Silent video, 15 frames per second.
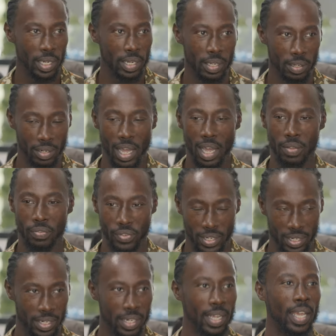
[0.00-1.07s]
in their life
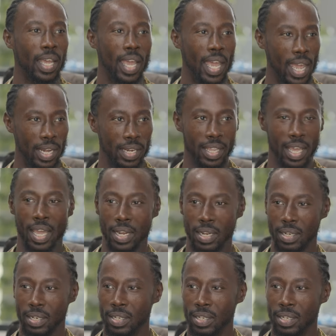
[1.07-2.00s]
and had that,